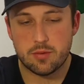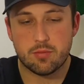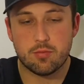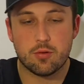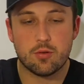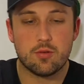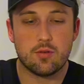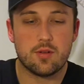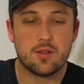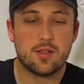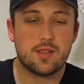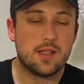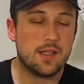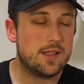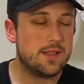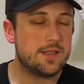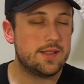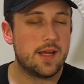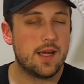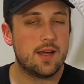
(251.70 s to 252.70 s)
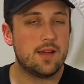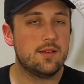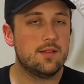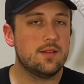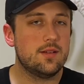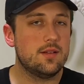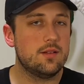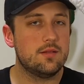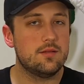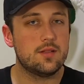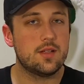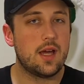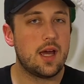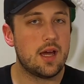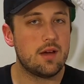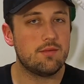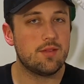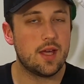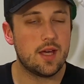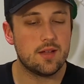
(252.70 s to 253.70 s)
brewers intend to
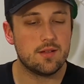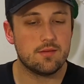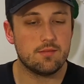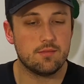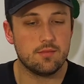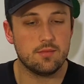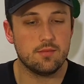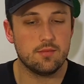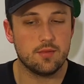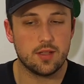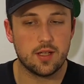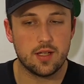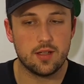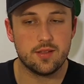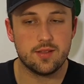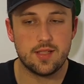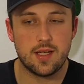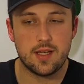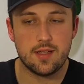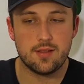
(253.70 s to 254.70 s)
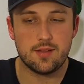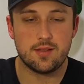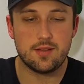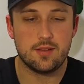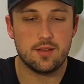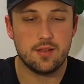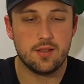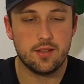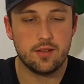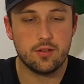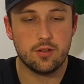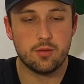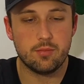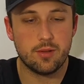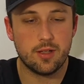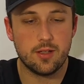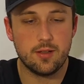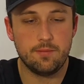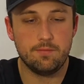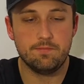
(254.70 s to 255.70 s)
have that kind of taste in your
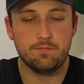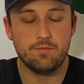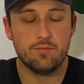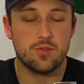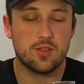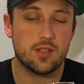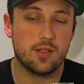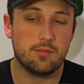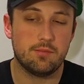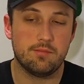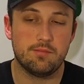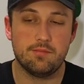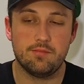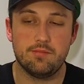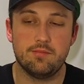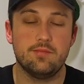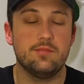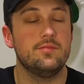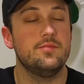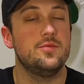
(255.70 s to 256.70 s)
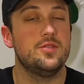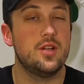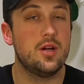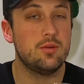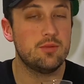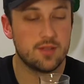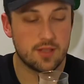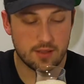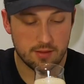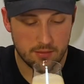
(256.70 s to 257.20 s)
beer. Some don't,